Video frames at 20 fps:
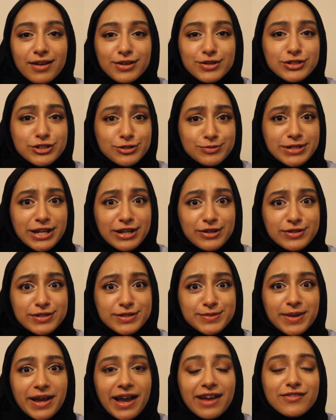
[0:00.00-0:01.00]
YouTube channel
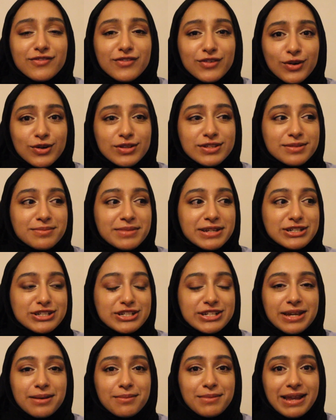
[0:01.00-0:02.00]
as well. I forgot to
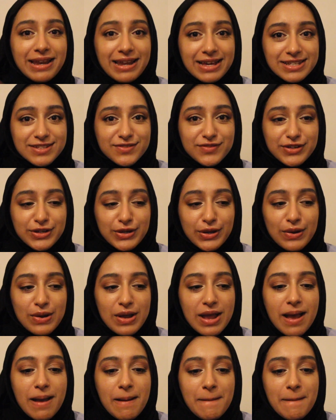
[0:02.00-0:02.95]
mention it in my last video,